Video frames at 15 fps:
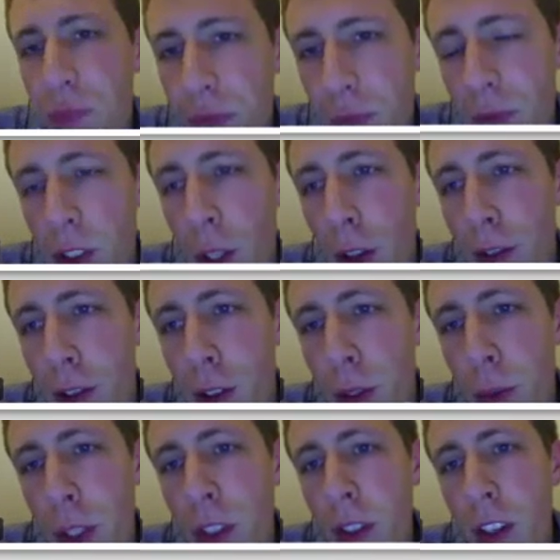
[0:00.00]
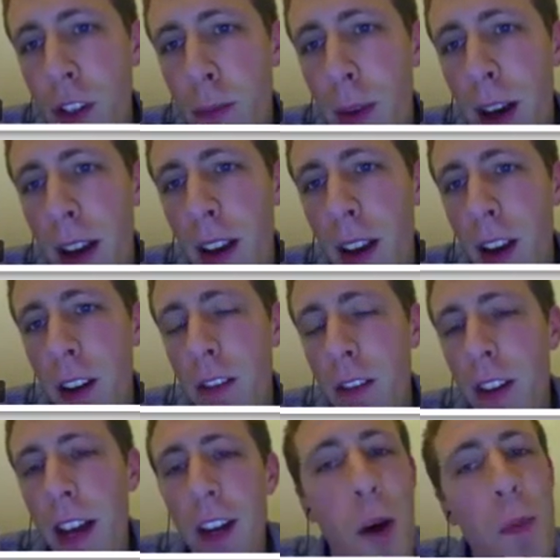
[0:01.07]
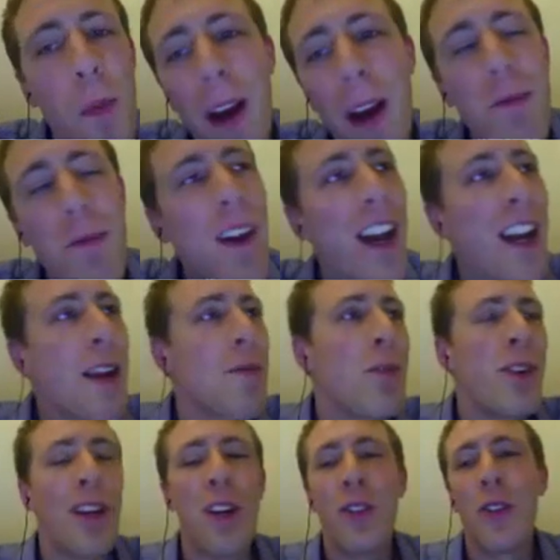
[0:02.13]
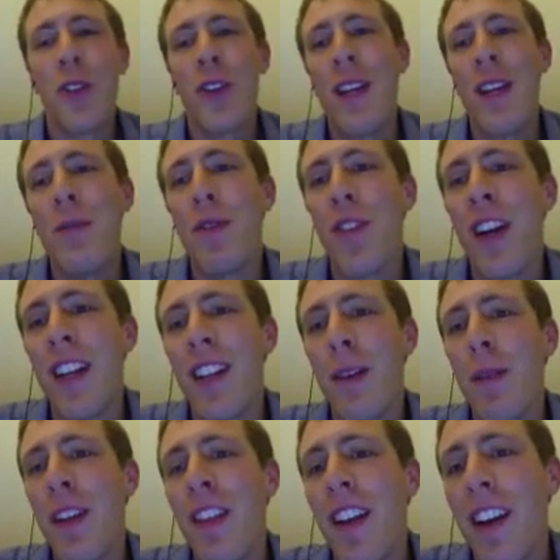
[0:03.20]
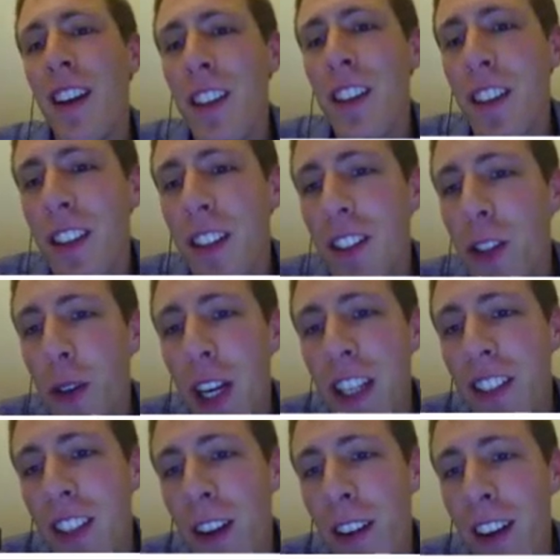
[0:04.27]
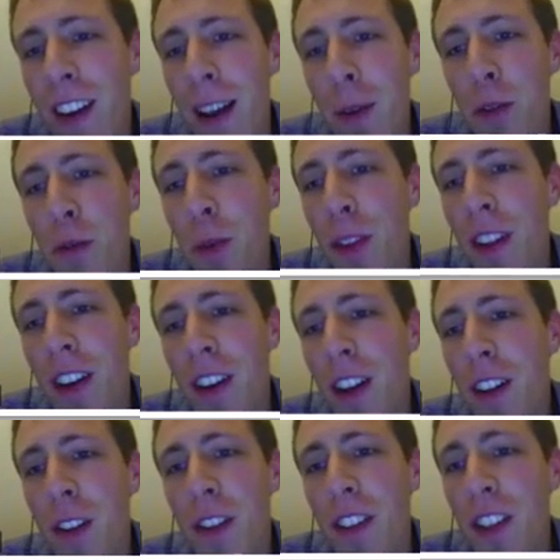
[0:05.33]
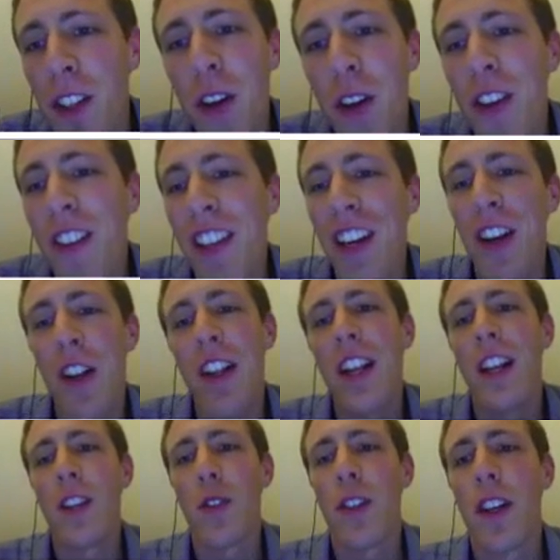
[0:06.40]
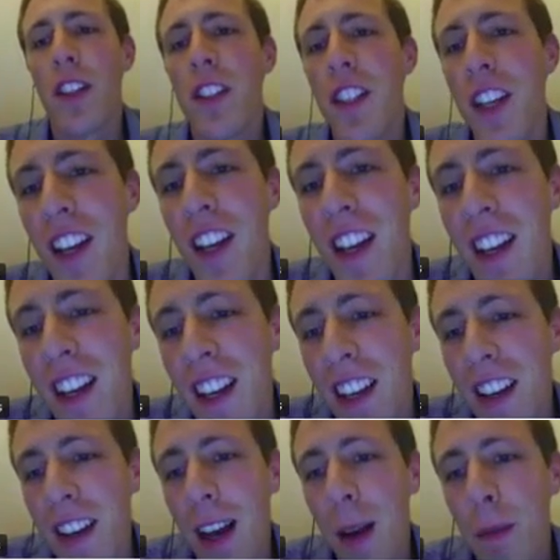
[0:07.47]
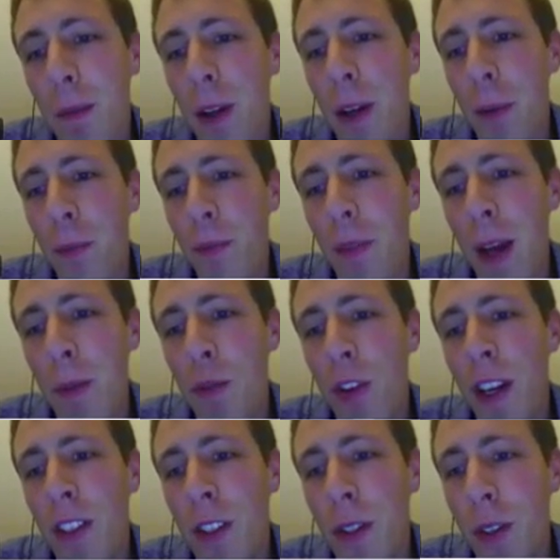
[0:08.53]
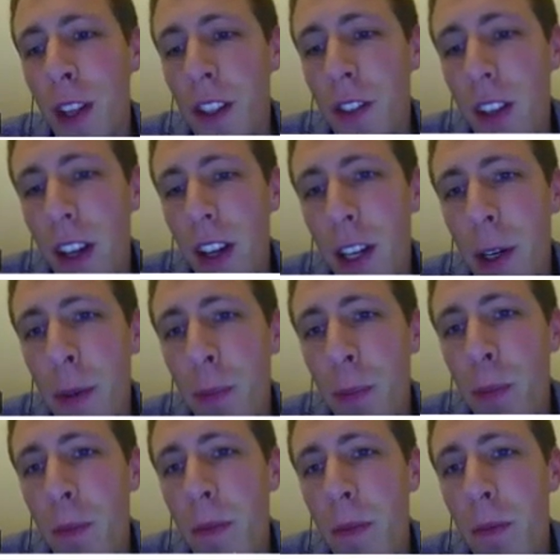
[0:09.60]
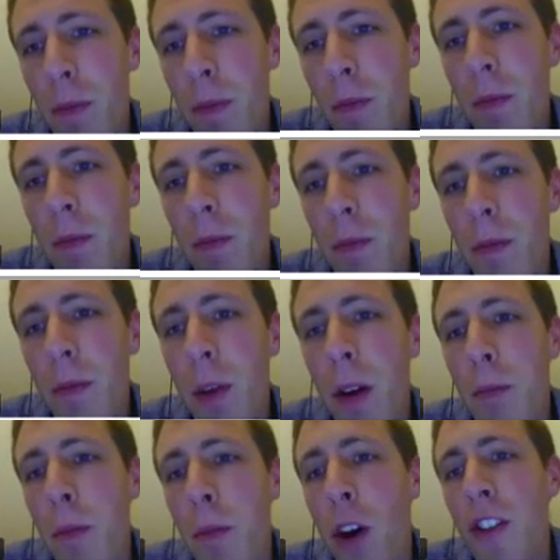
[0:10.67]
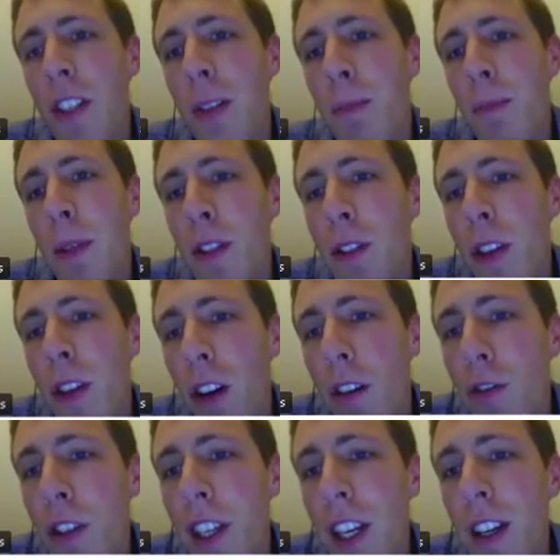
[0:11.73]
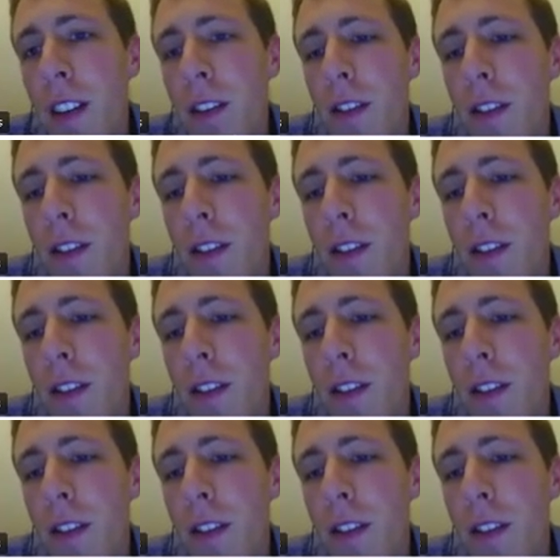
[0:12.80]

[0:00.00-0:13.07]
So the first question is by I hope I can pronounce all your names right. I mean, they're great sounding names, but they're not they're not English or Dutch. I'm trying to do this. Marcin Piskovsky.